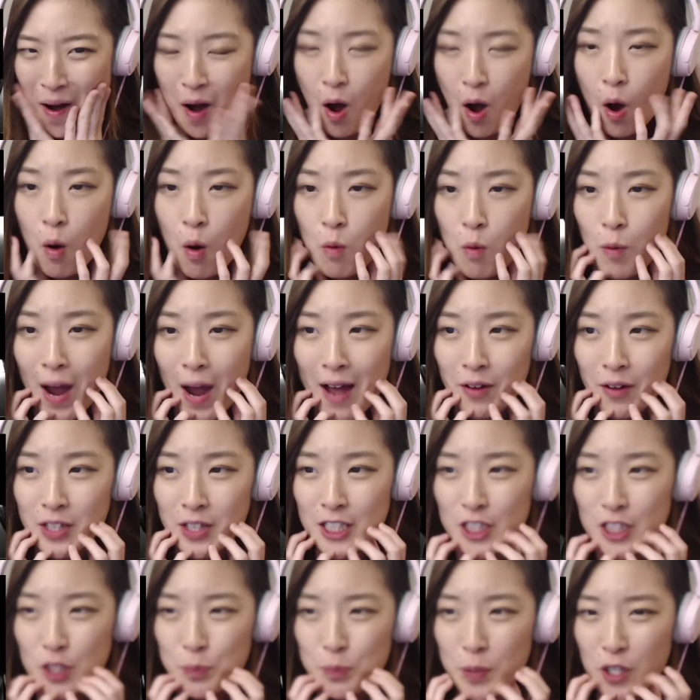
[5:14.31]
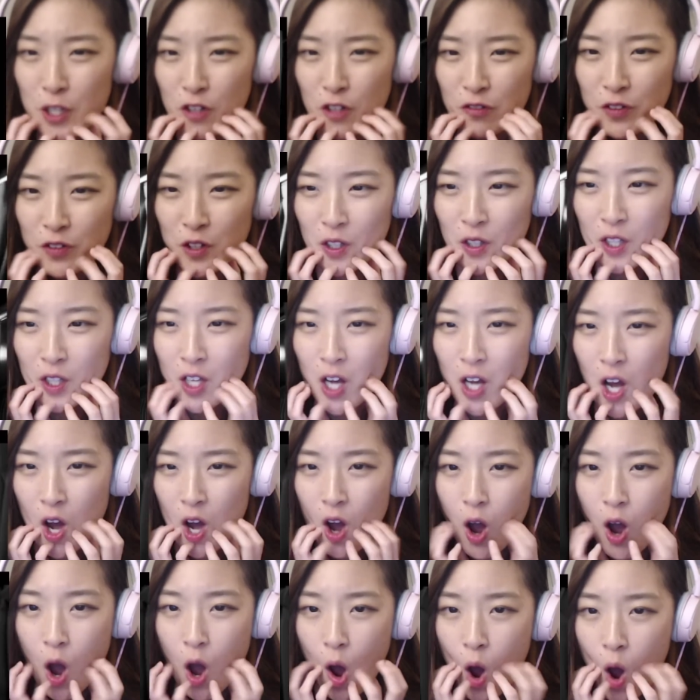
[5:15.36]
Oh, wow, this is beautiful.
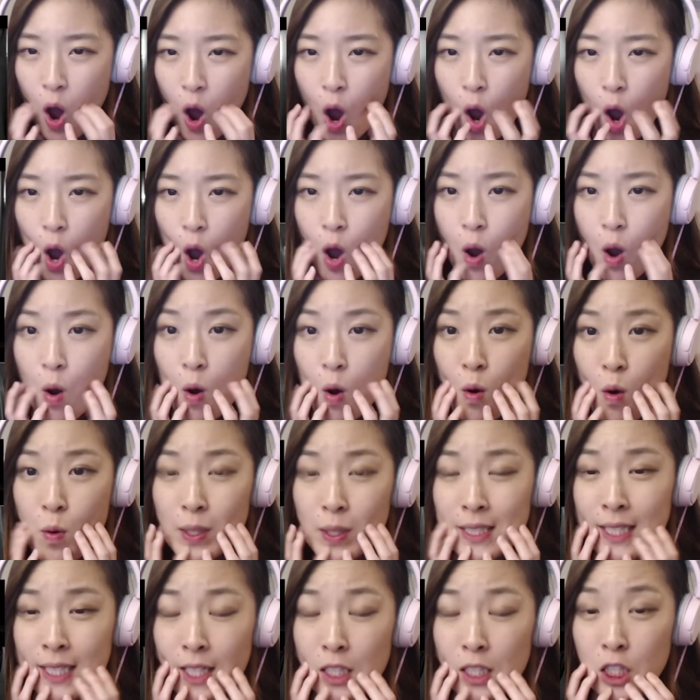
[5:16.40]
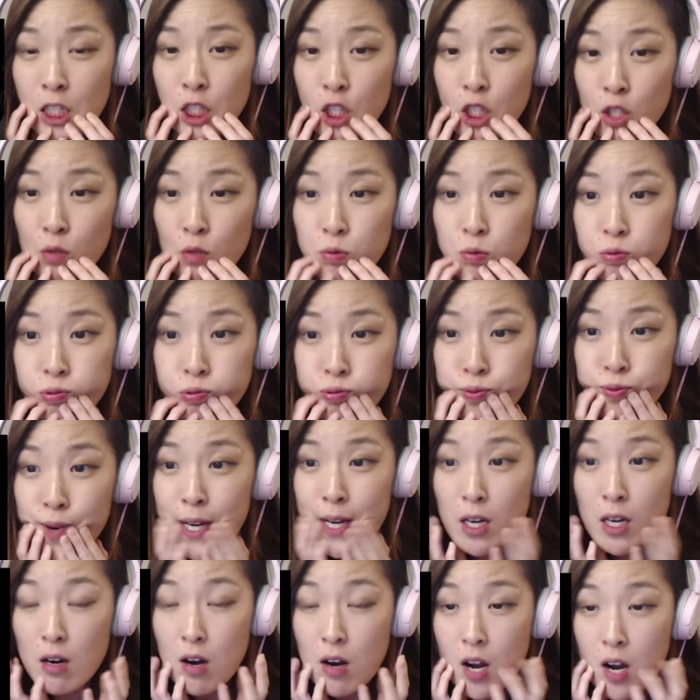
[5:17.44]
Oh, is that... Oh, my
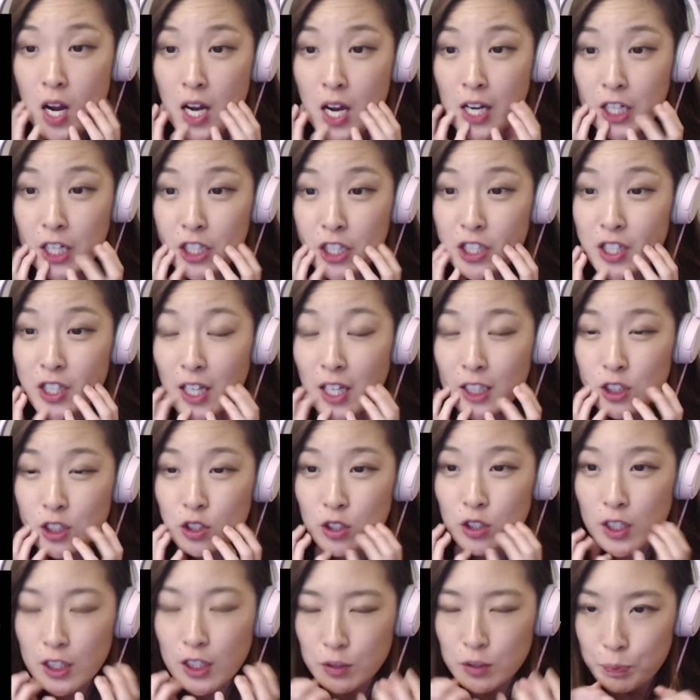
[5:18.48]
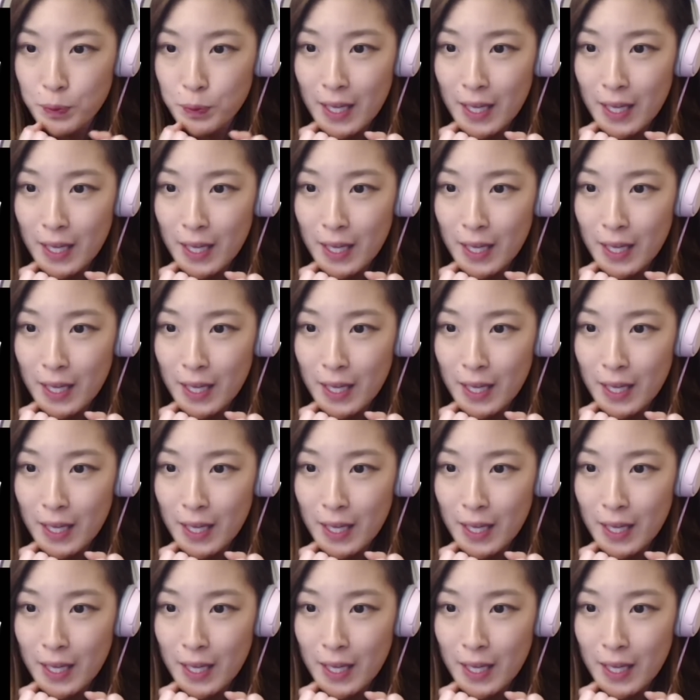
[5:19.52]
God. That's... It's black